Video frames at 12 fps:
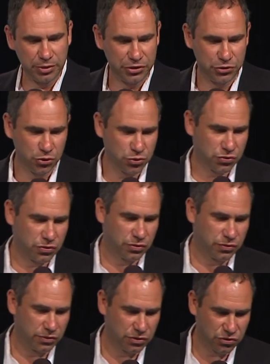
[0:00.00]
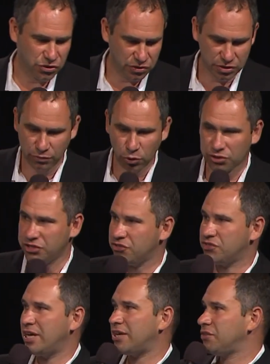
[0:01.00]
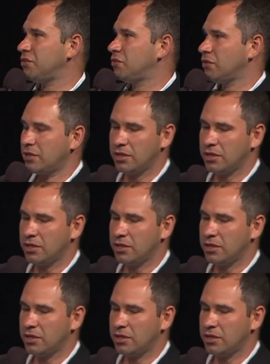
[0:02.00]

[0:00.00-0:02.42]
reduced. The work just started.